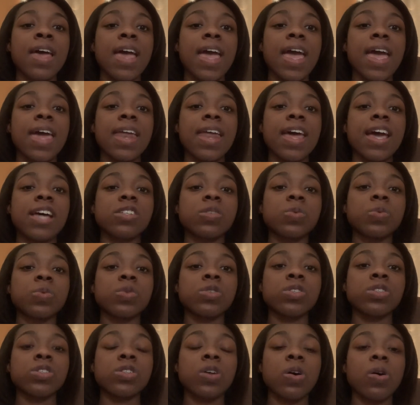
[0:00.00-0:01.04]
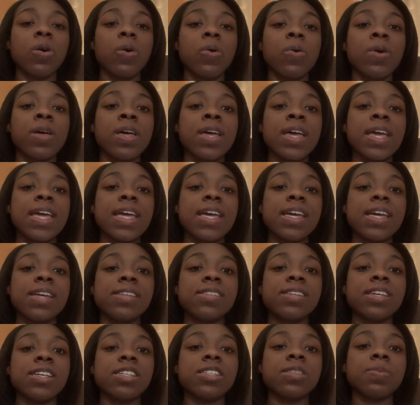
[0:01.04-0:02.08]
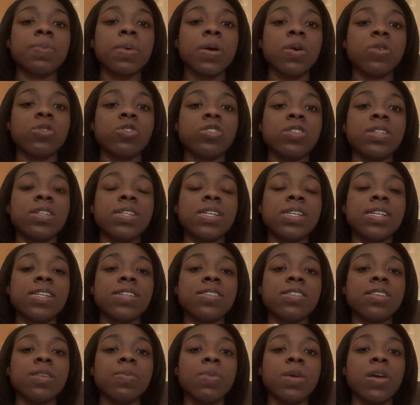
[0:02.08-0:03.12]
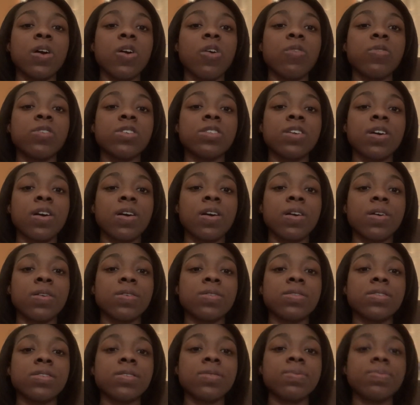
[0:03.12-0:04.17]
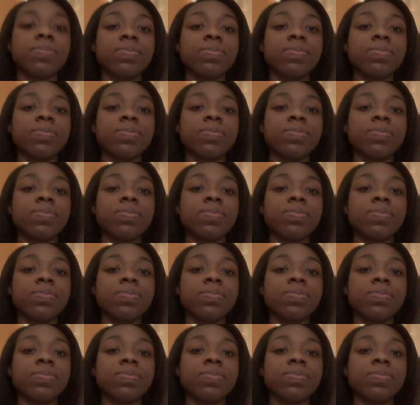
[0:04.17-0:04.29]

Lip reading: and as a result, his expulsion needs to be overturned.